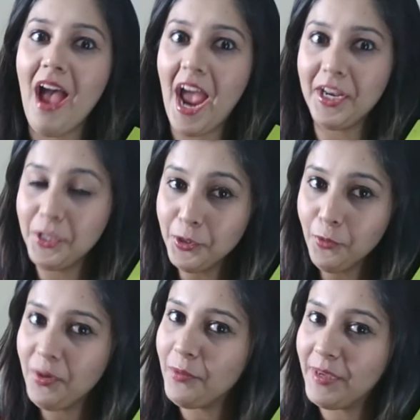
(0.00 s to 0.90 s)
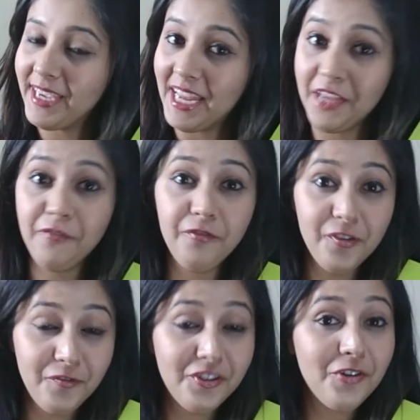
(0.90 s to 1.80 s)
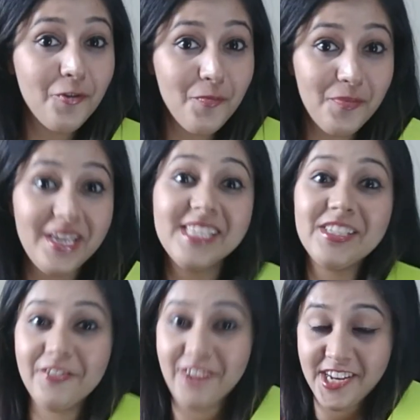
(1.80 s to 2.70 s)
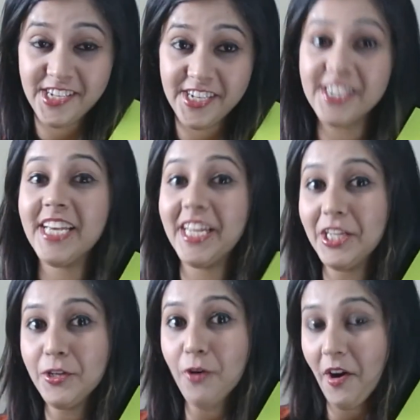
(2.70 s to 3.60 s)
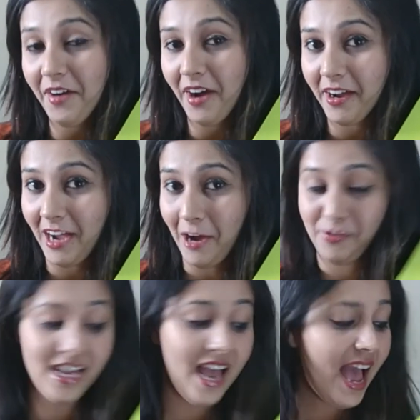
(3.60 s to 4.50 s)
and you will be getting 50 rupees credited in your account.